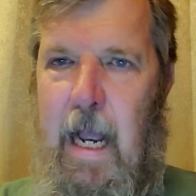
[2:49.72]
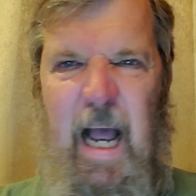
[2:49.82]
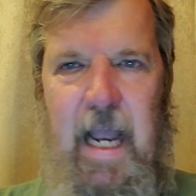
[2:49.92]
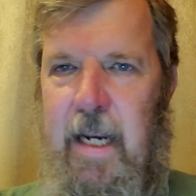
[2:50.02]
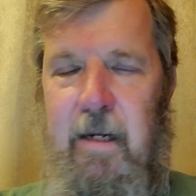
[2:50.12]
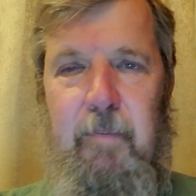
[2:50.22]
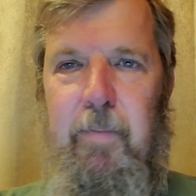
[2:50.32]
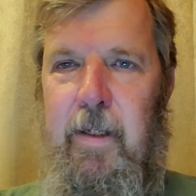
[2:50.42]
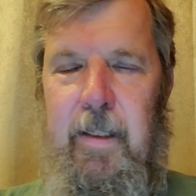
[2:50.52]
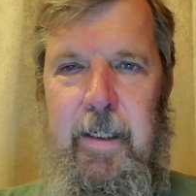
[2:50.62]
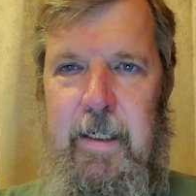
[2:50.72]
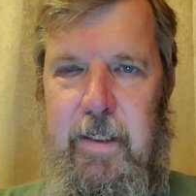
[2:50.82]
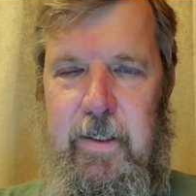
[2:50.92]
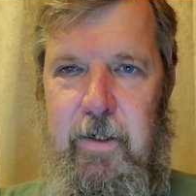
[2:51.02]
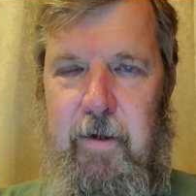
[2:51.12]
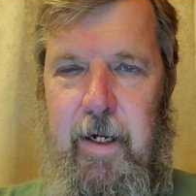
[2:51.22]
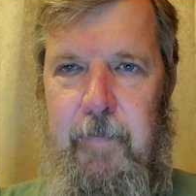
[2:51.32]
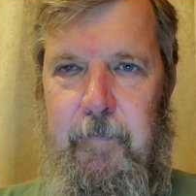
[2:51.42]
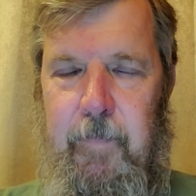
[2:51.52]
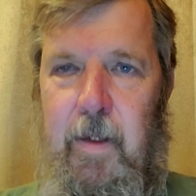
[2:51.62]
I completely disagree.
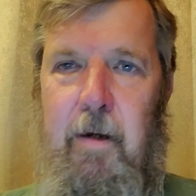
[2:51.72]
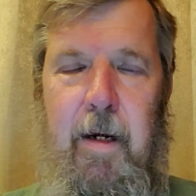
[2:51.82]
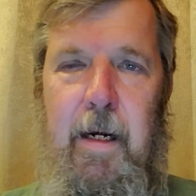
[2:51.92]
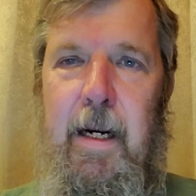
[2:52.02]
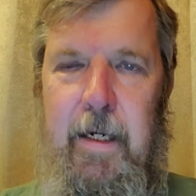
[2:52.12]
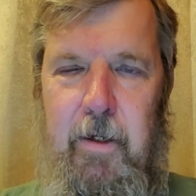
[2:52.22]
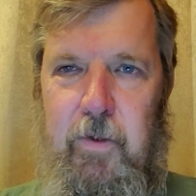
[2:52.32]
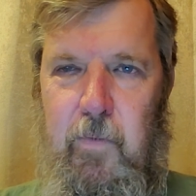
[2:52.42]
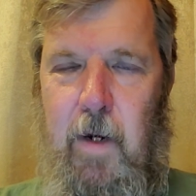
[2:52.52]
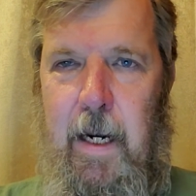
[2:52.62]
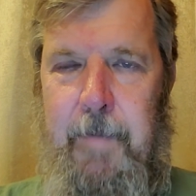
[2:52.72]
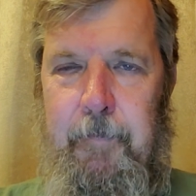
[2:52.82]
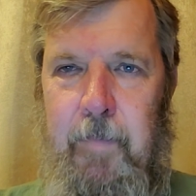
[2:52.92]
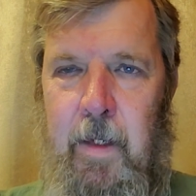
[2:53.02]
All right, and here's why.